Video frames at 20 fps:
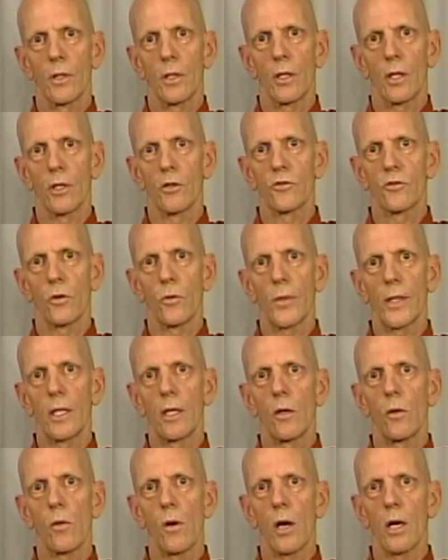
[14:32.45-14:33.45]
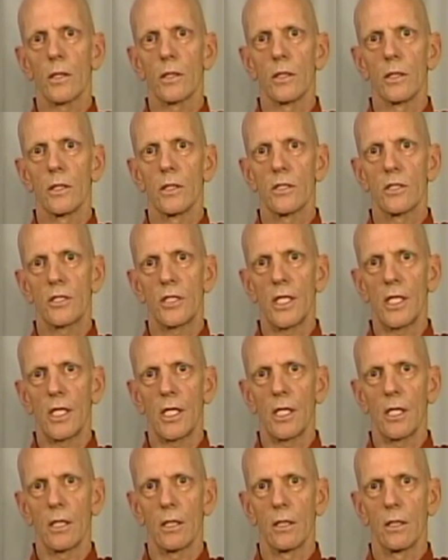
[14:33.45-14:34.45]
And so we go on
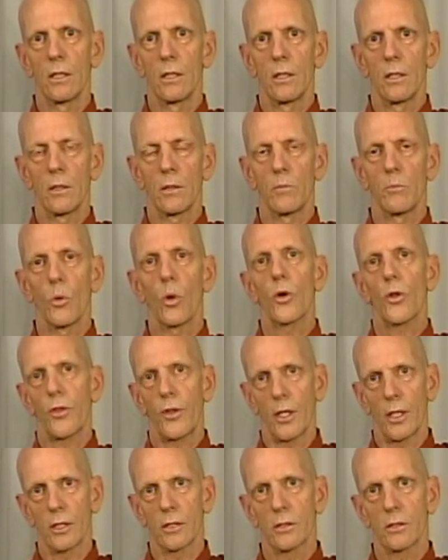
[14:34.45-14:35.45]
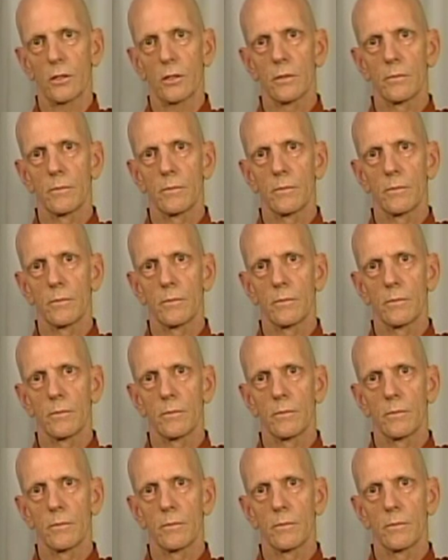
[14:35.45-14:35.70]
seeking more things.